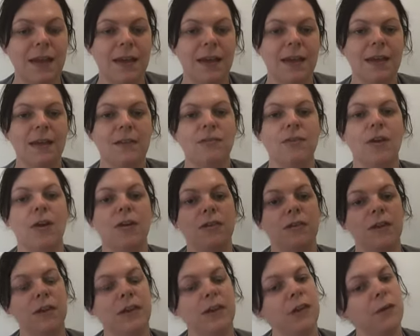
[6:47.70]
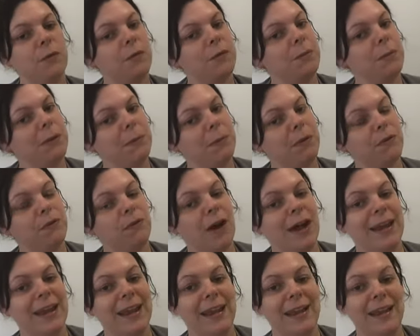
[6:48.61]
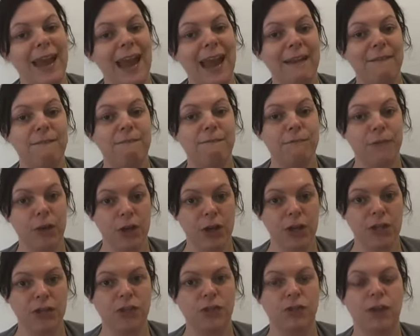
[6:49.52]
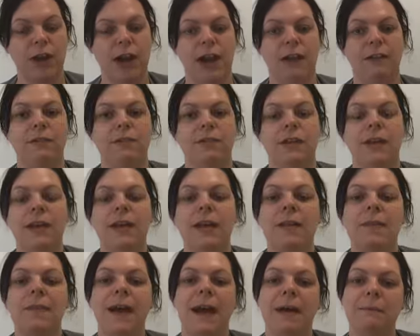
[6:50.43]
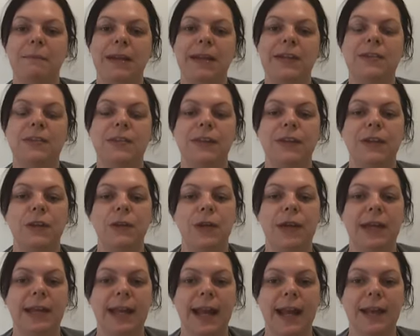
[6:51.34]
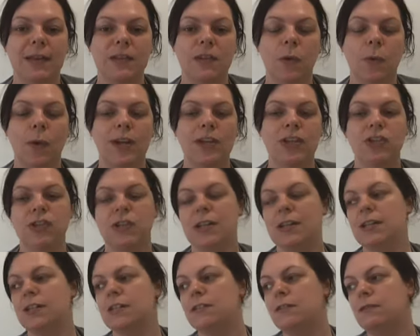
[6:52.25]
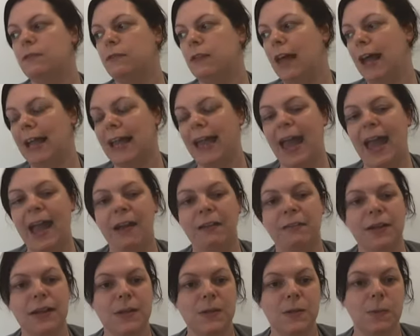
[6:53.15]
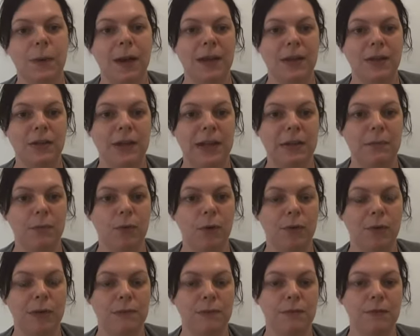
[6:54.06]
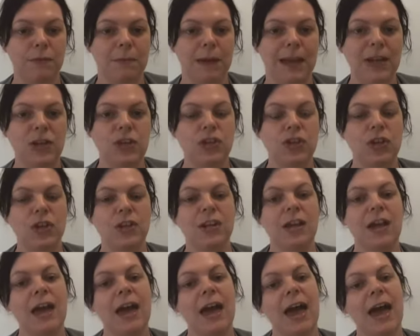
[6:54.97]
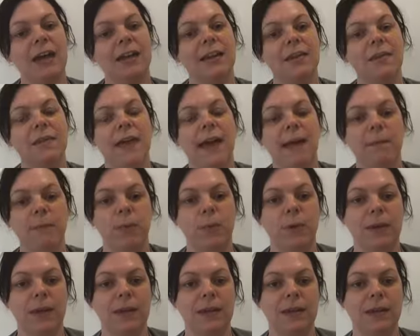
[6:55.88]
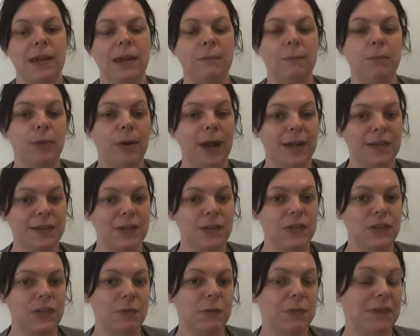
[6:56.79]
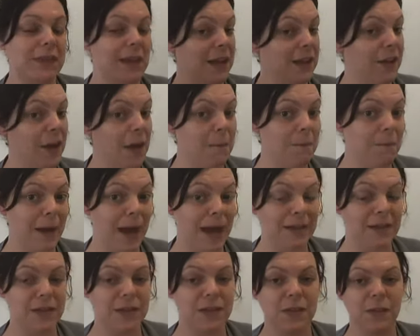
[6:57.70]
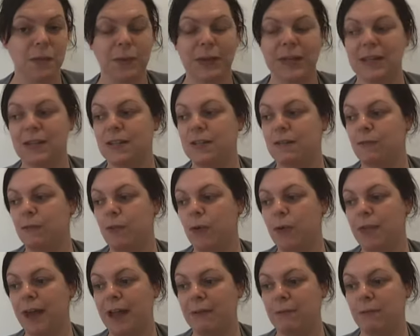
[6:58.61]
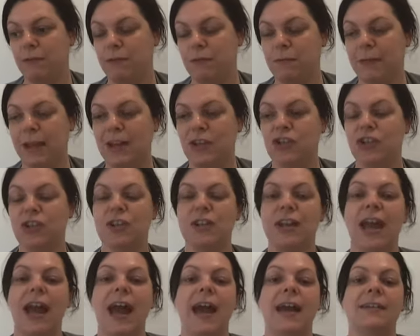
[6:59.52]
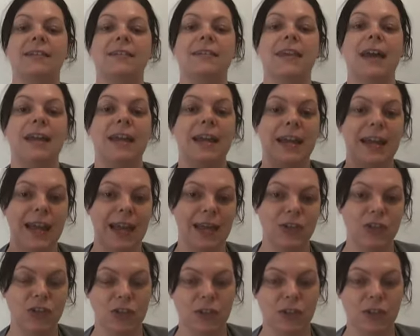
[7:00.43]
Note that you would be providing a first draft. That means that you can ask questions, flag areas where you need more information, and at that point in practice you would then go back to the witness for that information and then engage in a